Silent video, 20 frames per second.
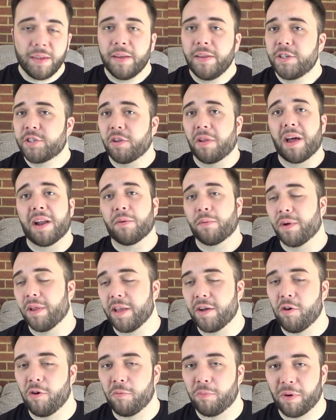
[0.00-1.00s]
there's a lot of
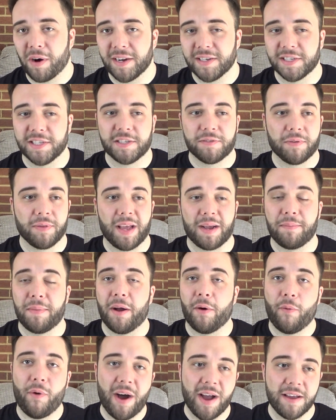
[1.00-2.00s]
really cool presents for, like,
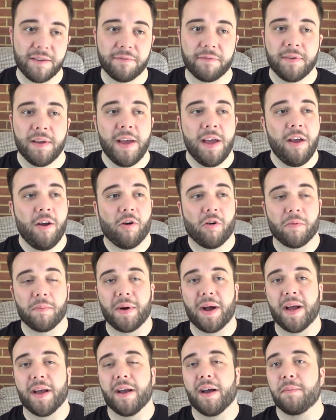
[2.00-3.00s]
my wife, or
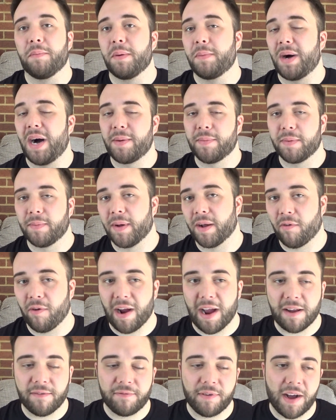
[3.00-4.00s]
my mom and my
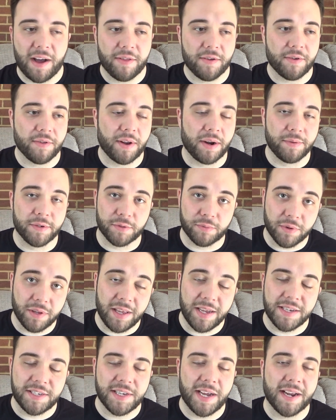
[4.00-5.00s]
grandfather that I was
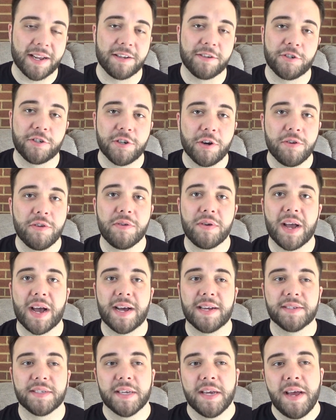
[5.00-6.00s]
really excited to show you
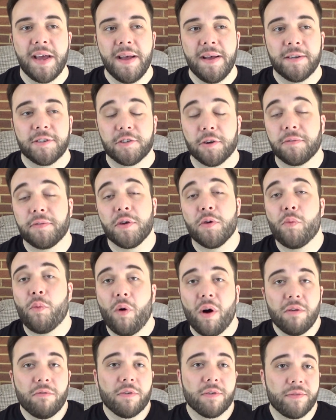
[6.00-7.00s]
guys. So if you
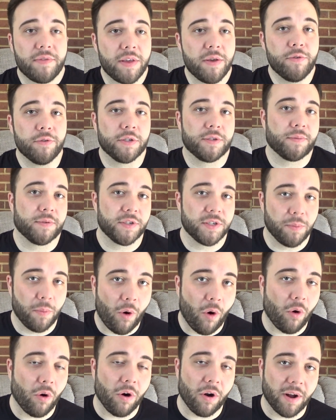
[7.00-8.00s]
want reviews for some
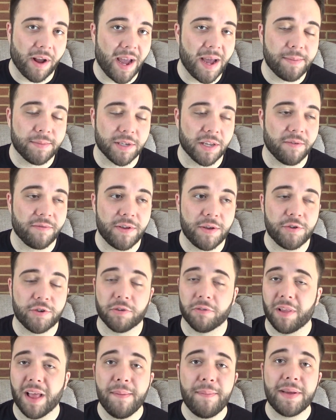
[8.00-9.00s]
horror games in the
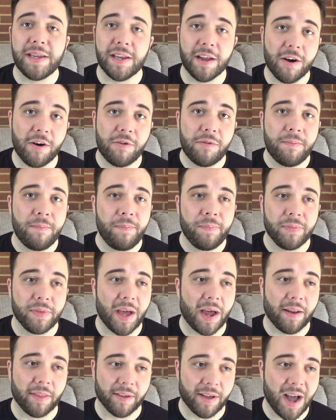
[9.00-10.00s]
future, let me know
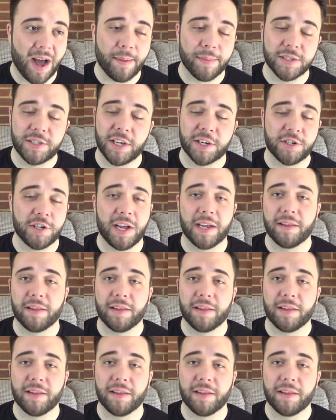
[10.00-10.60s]
down in the comment section.